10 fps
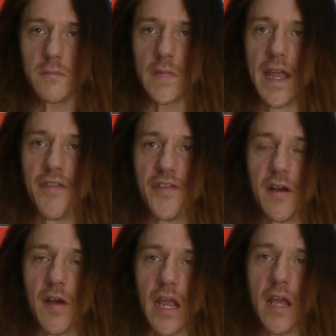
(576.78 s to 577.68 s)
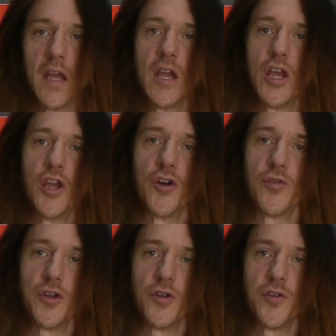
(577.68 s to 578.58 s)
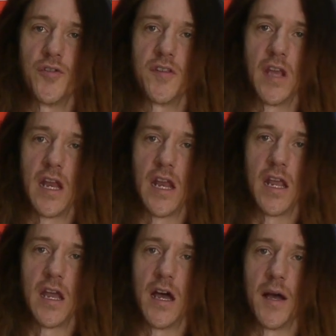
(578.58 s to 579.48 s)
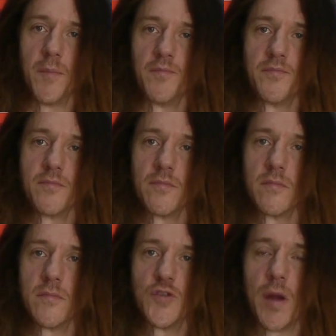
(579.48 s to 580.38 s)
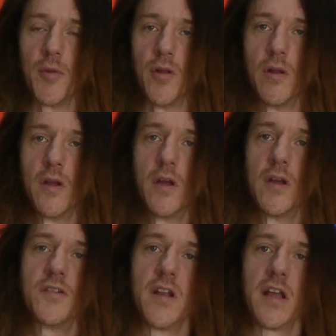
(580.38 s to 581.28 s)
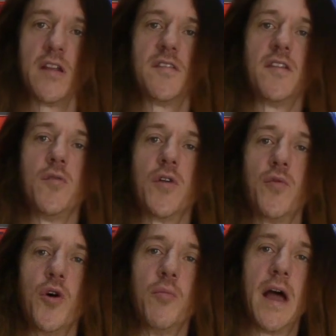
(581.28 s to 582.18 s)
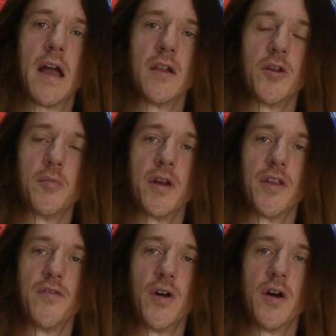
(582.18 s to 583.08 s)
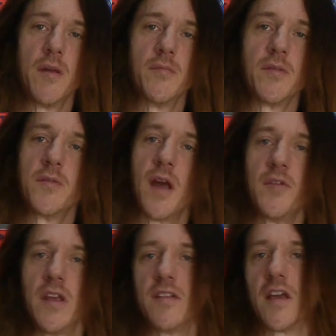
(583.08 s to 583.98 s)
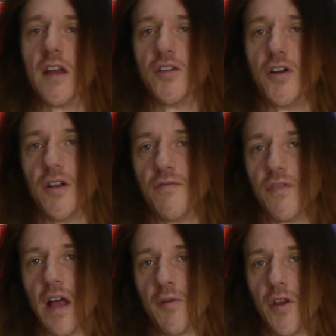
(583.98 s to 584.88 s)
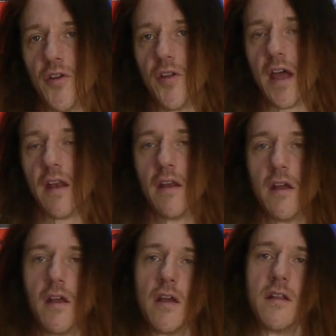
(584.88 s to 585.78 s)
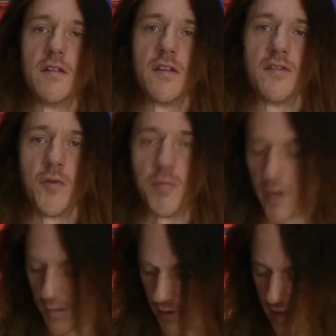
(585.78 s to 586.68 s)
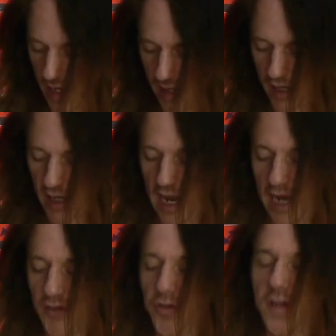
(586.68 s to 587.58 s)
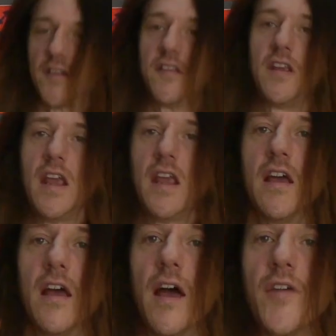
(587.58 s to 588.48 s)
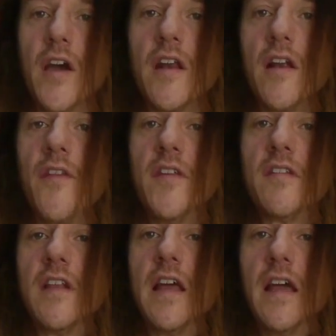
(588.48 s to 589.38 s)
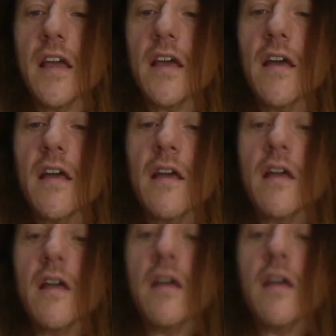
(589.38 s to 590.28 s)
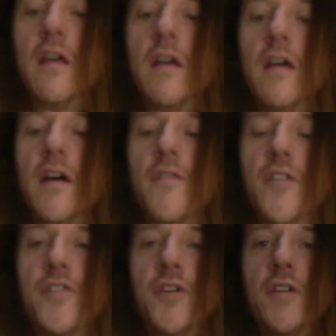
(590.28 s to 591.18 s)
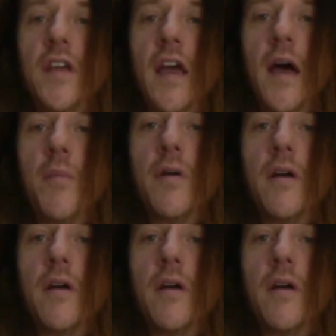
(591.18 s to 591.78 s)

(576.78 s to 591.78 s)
in theory, you don't lose any treble. So like, let's say you want to roll back a little bit on the volume. Sometimes it gets kind of dull and flat when you do that. This will prohibit that. And as you can see, I've got it on this leg of the third cap,